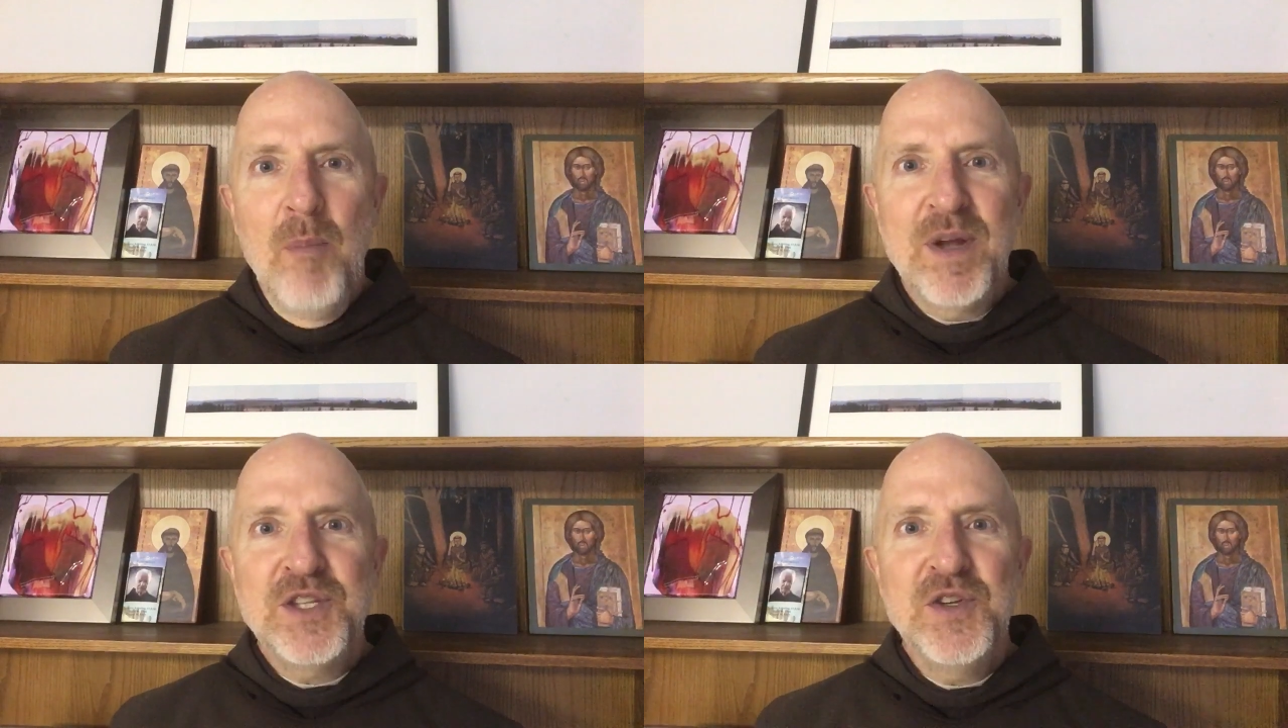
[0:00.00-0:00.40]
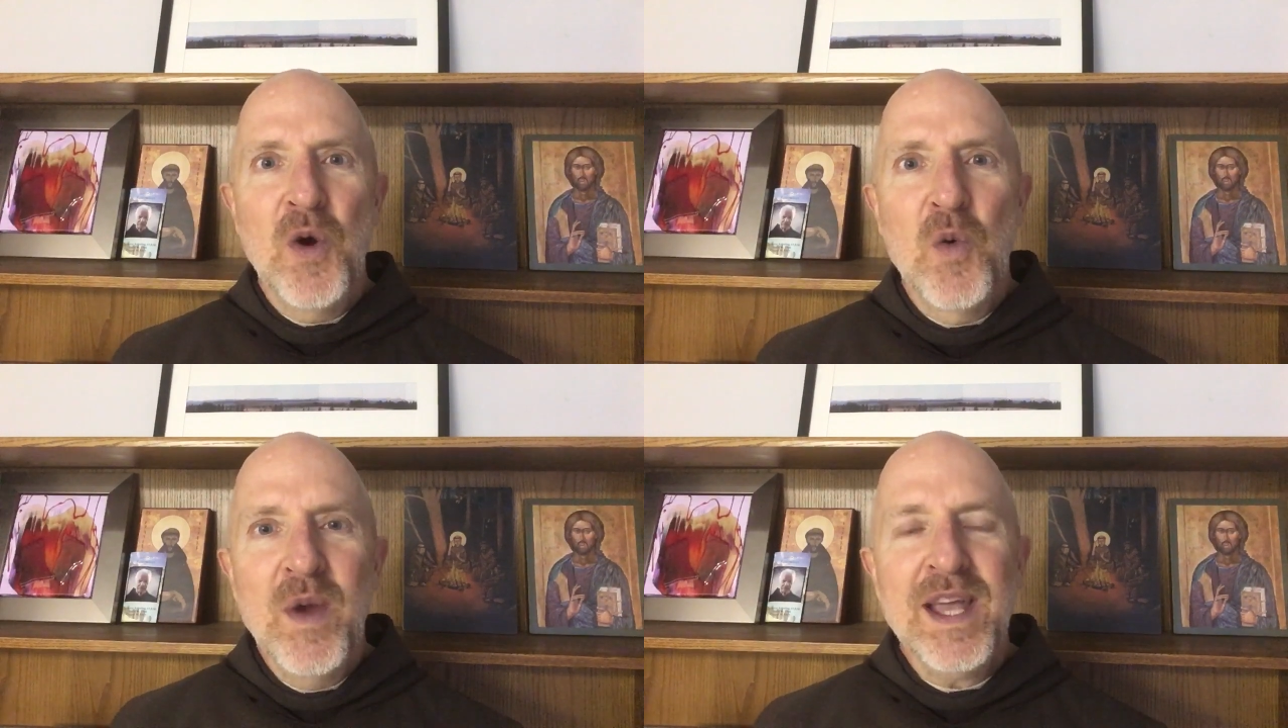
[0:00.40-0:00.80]
But you
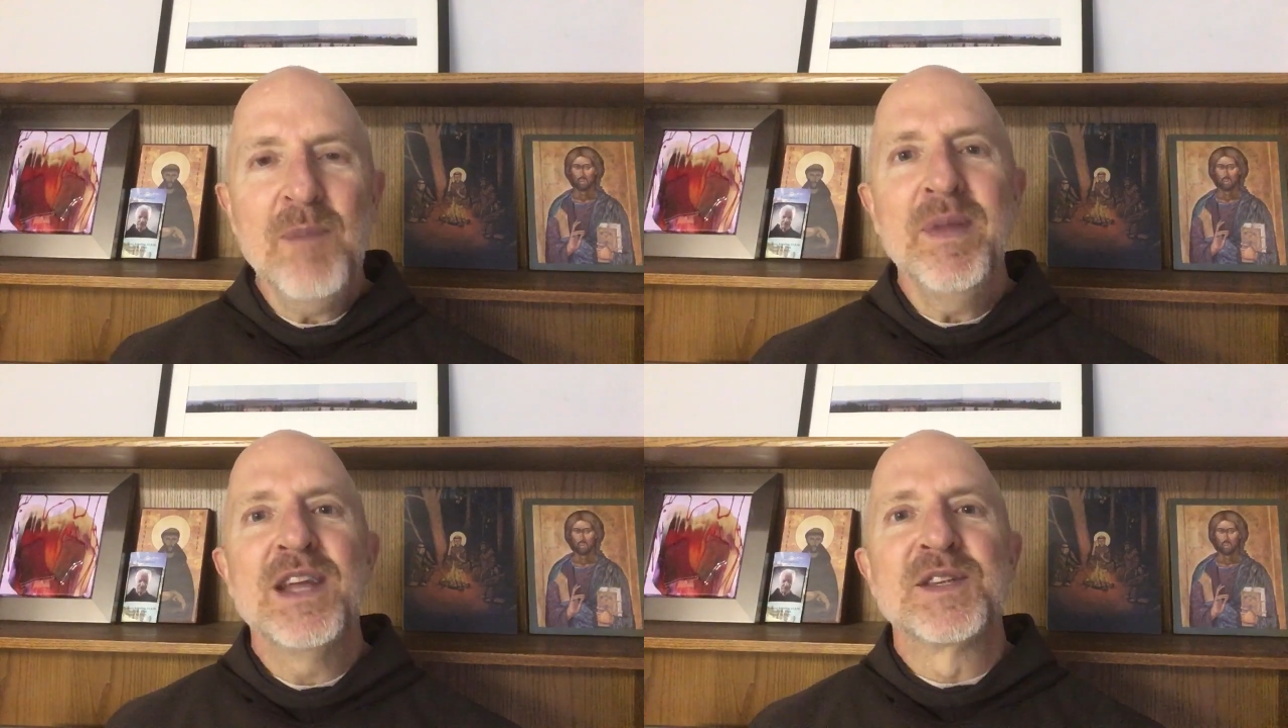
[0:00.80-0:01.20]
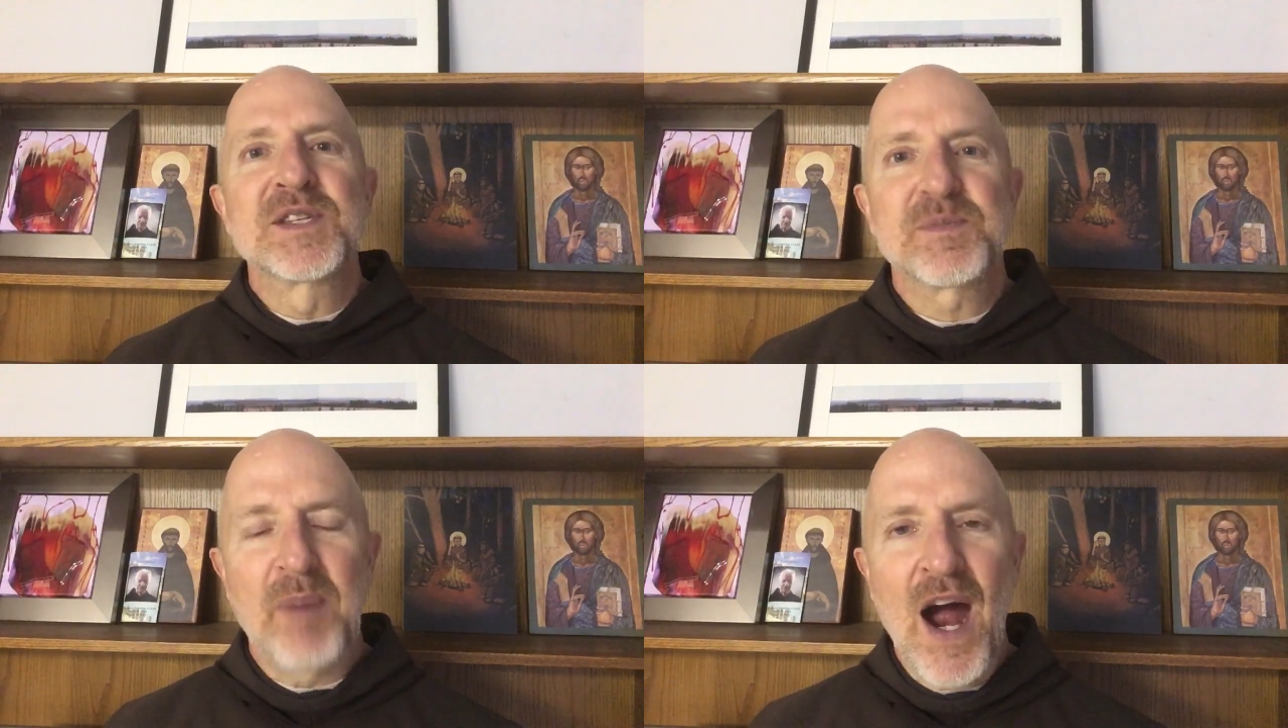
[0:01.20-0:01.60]
know, we can be
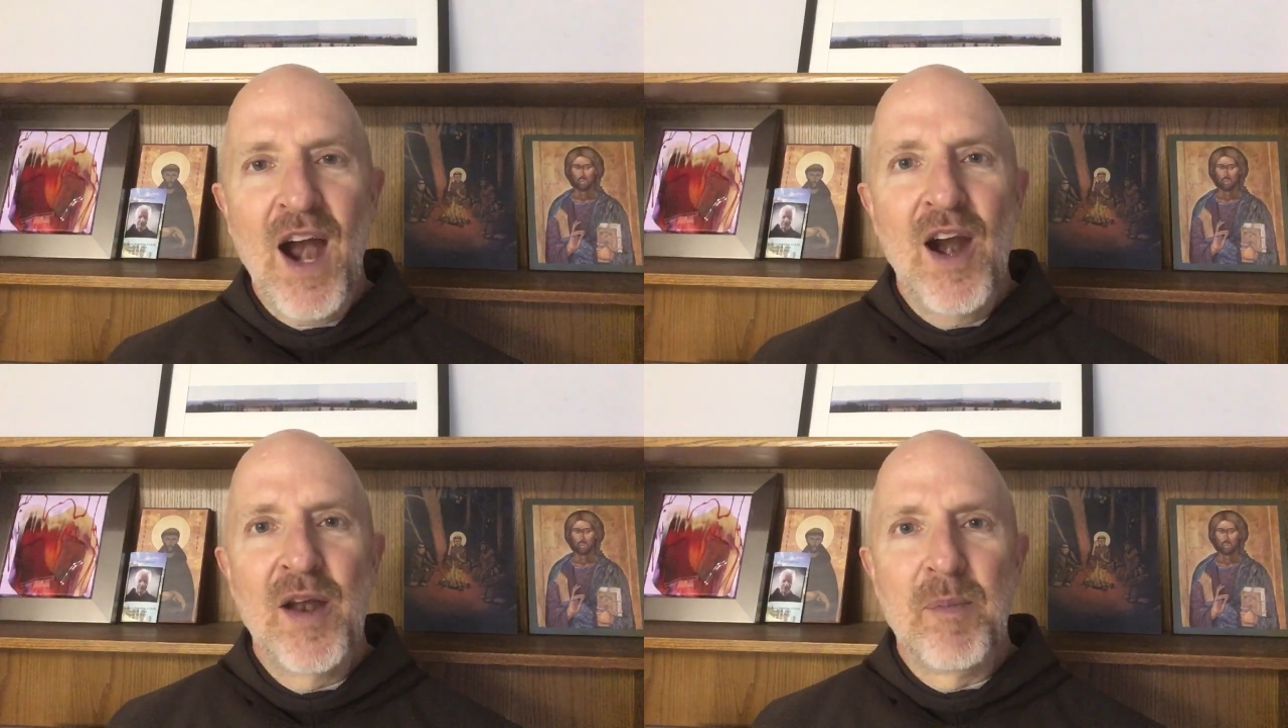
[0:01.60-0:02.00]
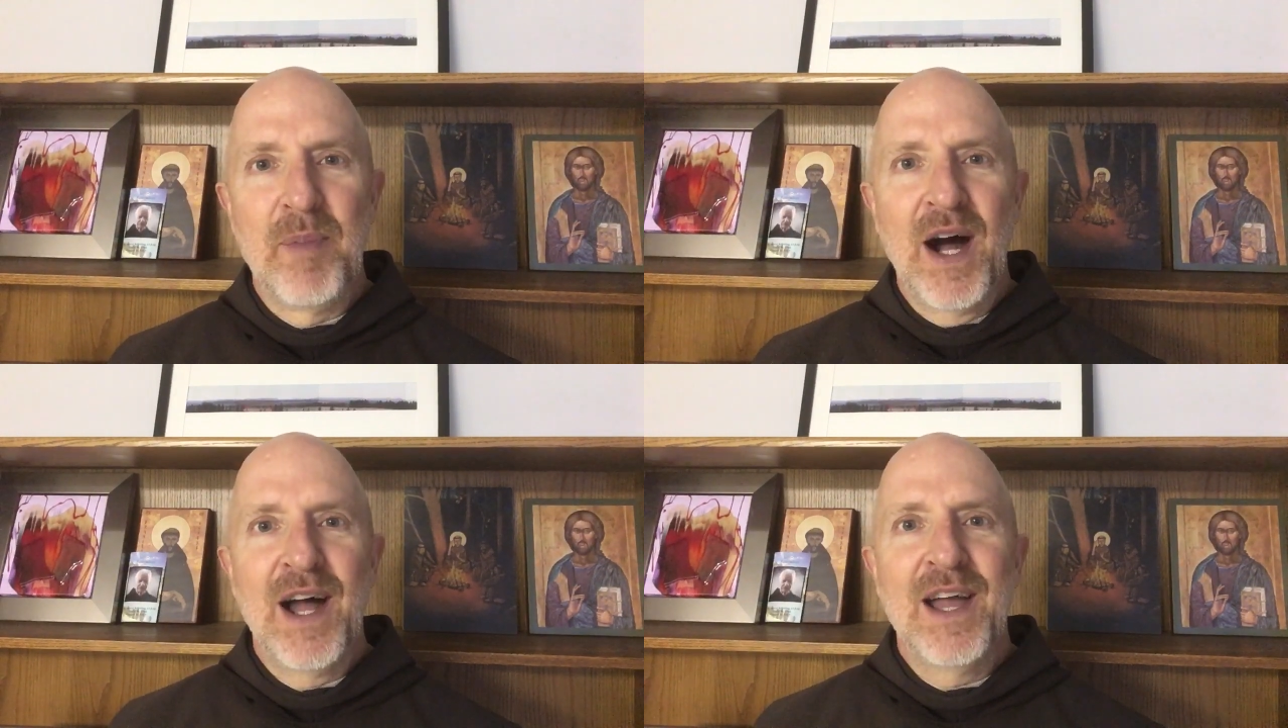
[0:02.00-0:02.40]

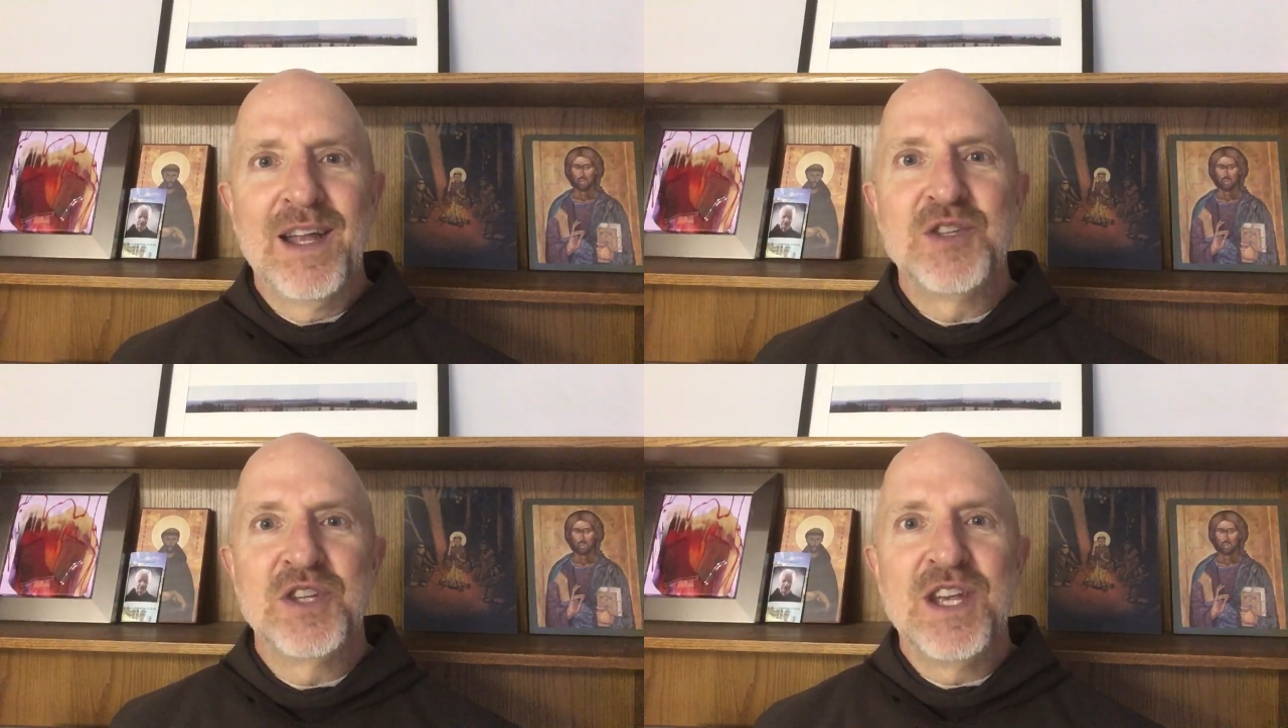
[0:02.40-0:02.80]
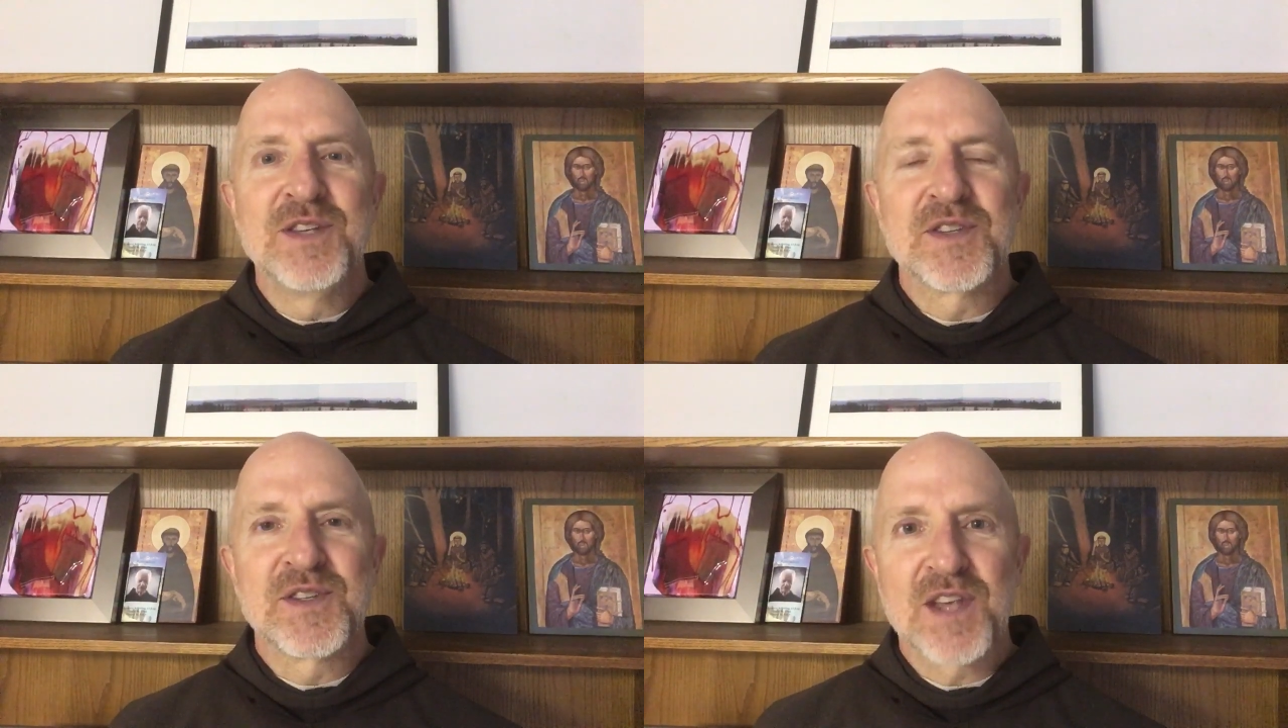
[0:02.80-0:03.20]
inspired by
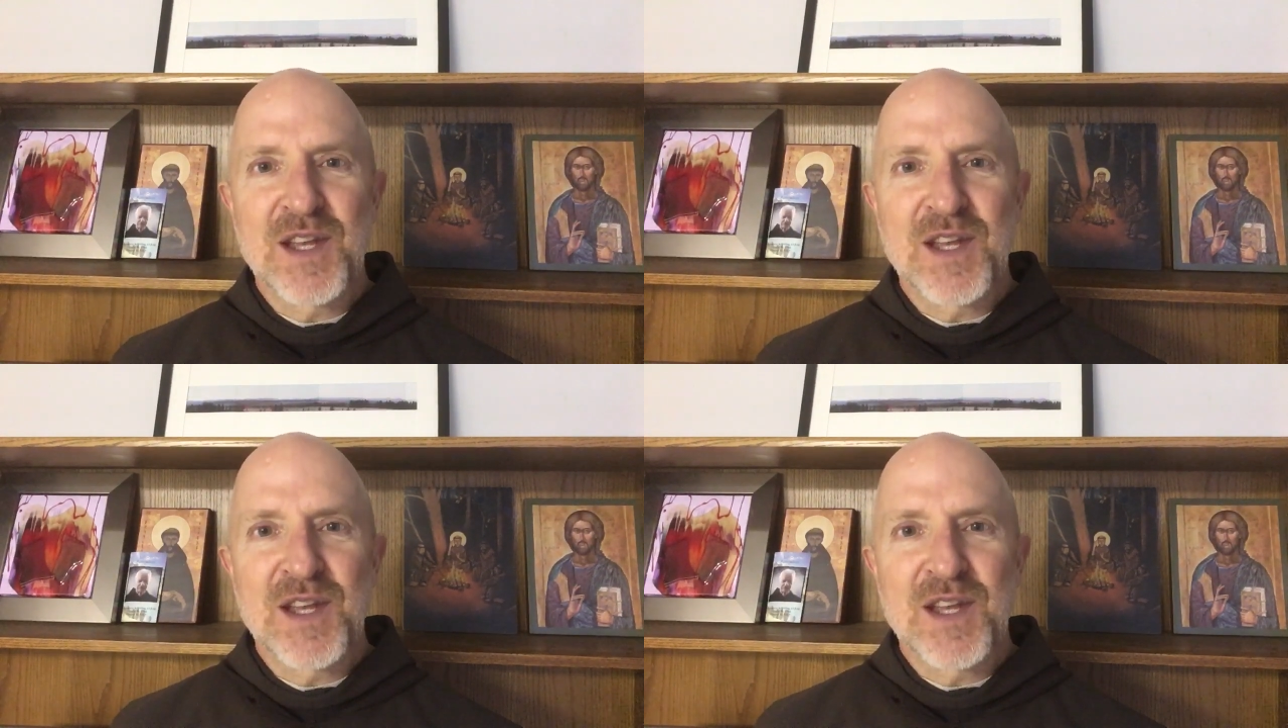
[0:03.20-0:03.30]
Jesus,